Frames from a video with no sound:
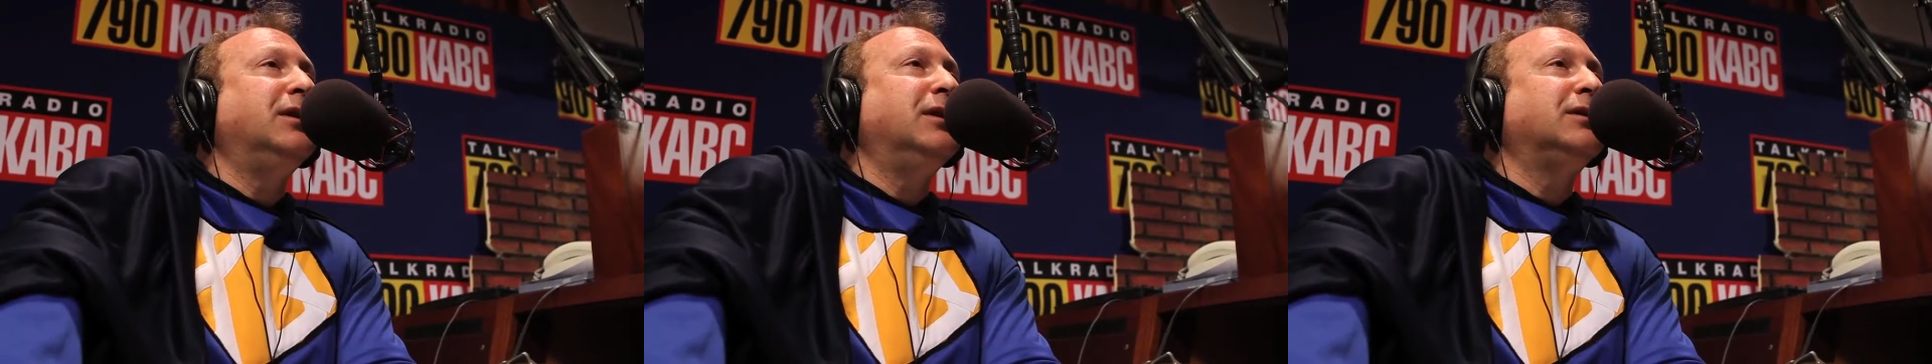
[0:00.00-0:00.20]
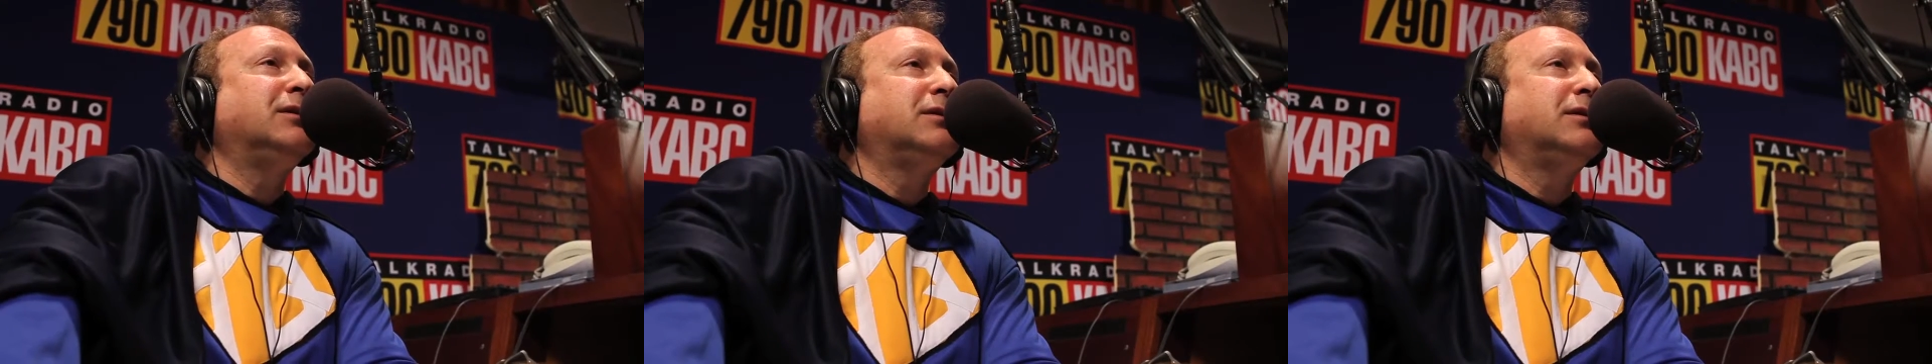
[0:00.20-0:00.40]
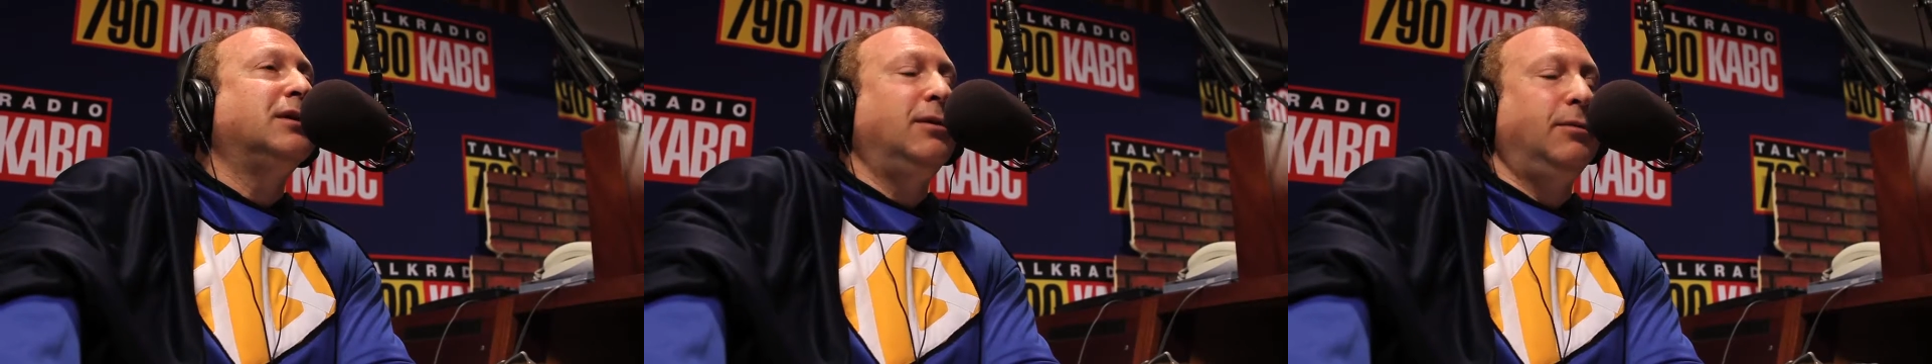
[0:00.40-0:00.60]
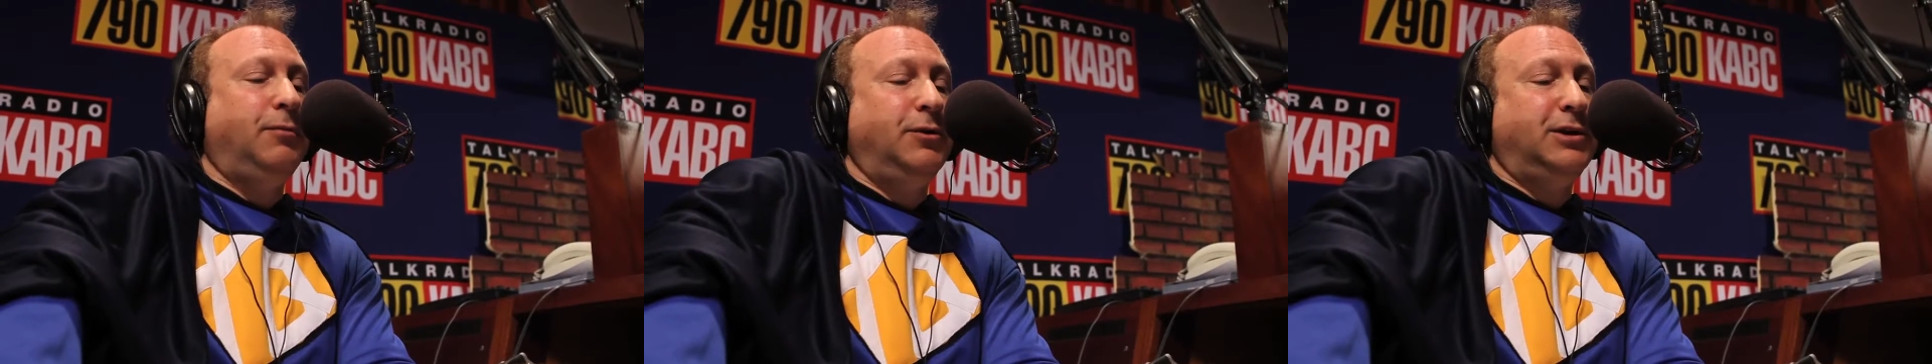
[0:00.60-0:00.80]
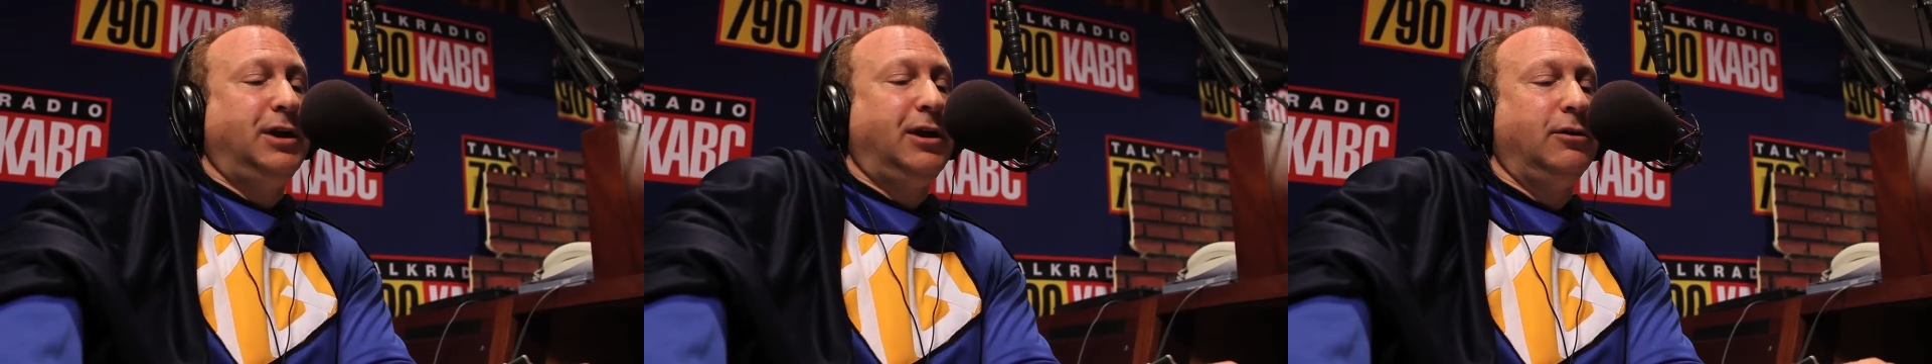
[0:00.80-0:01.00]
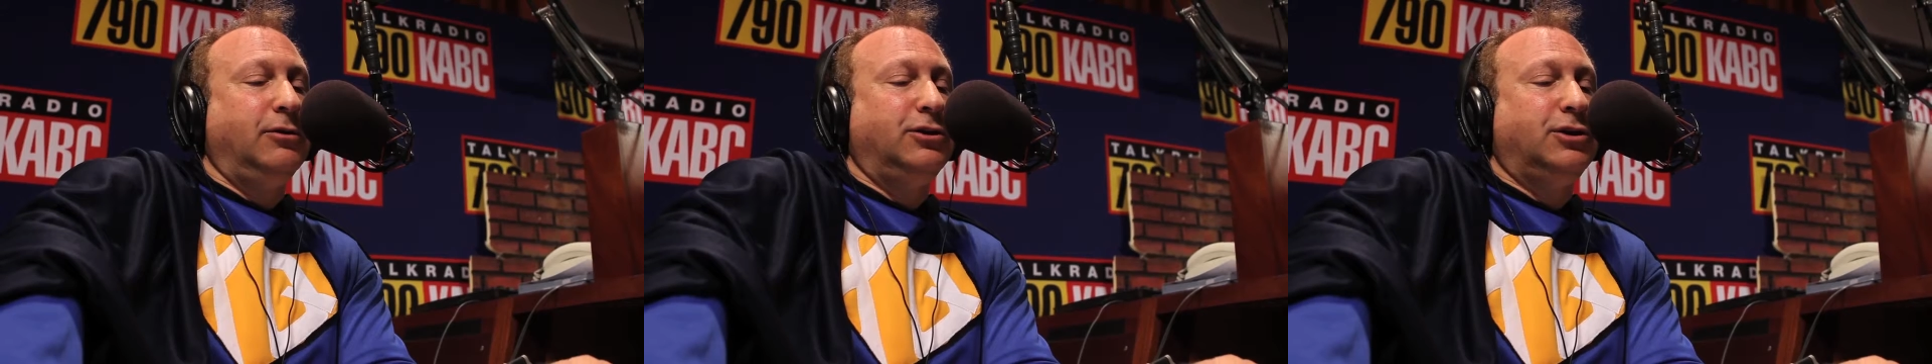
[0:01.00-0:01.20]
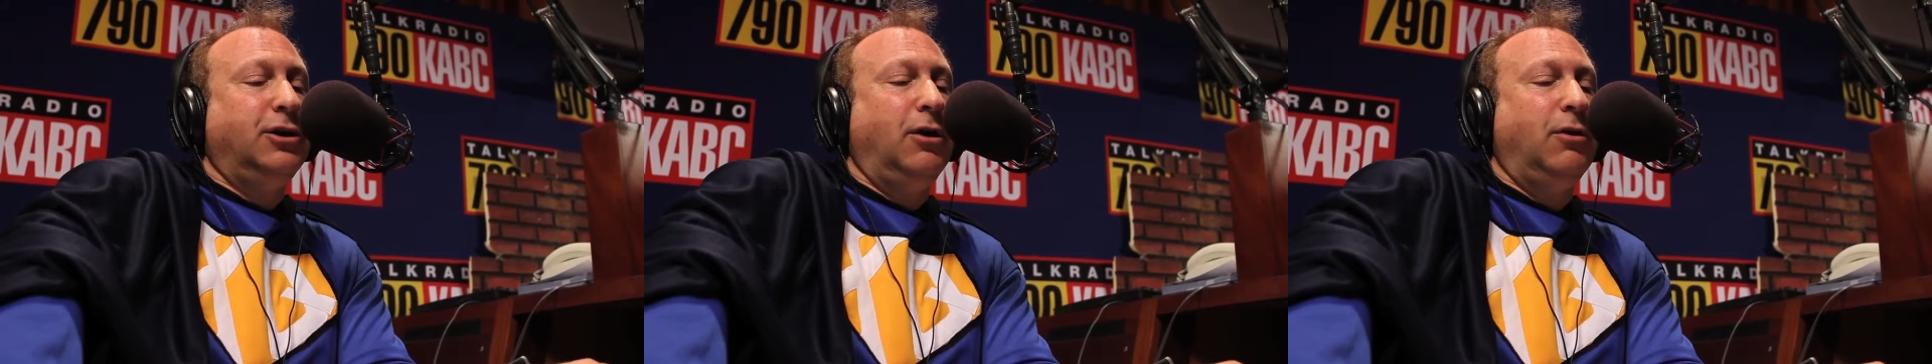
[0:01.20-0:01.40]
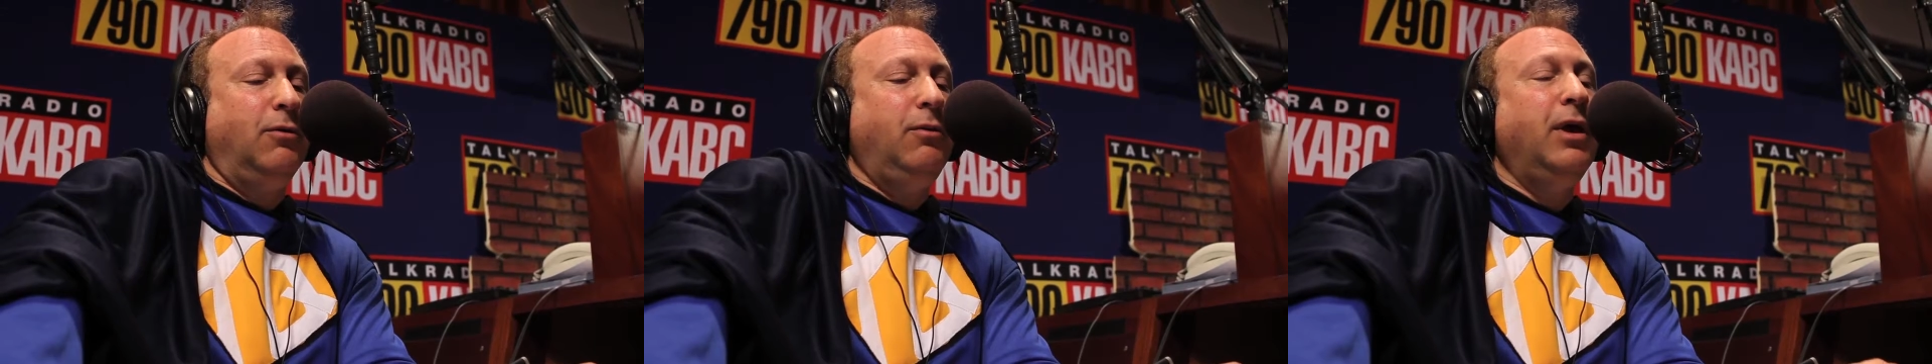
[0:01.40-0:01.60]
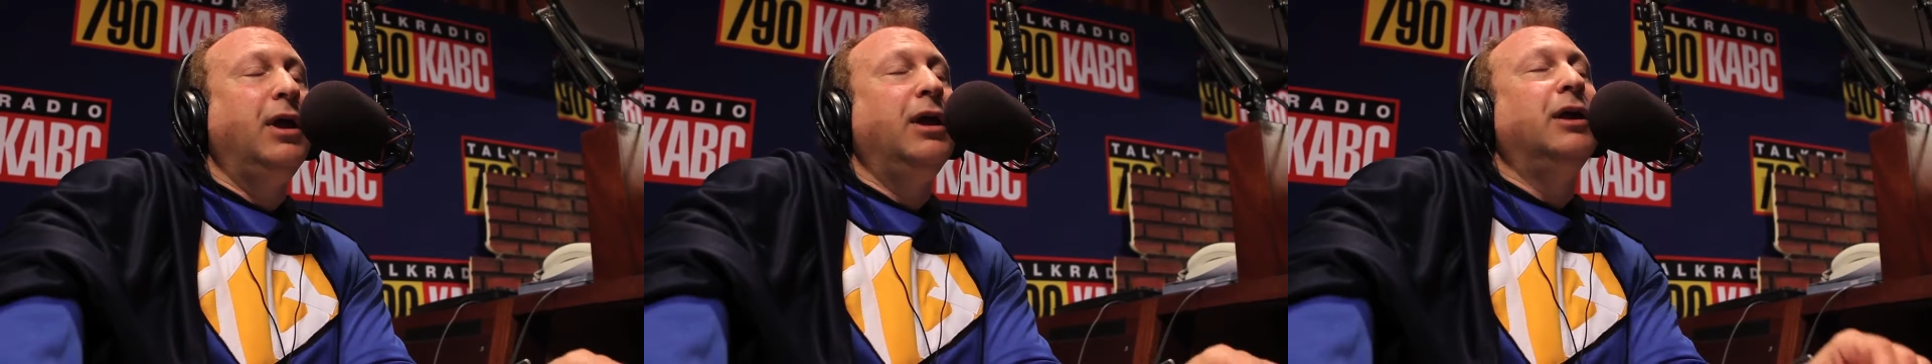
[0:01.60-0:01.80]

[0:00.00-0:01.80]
in this particular show.